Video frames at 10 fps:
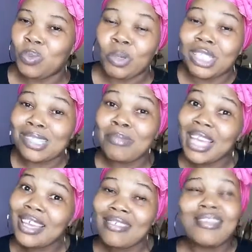But
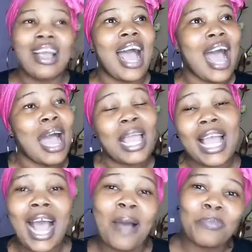me,
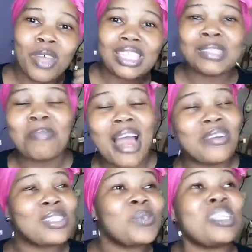I am not
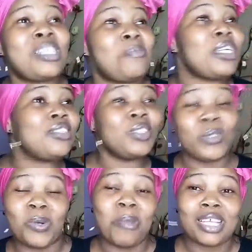married to a typical
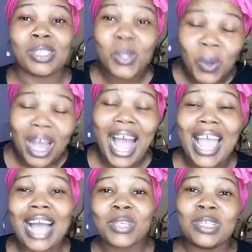Yoruba, so I
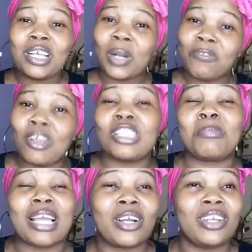actually flaunt
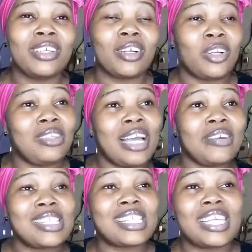my
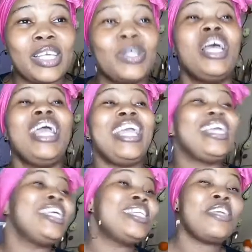culinary skill
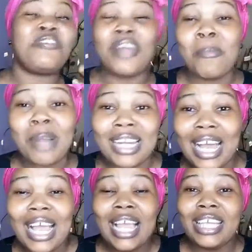in a different manner,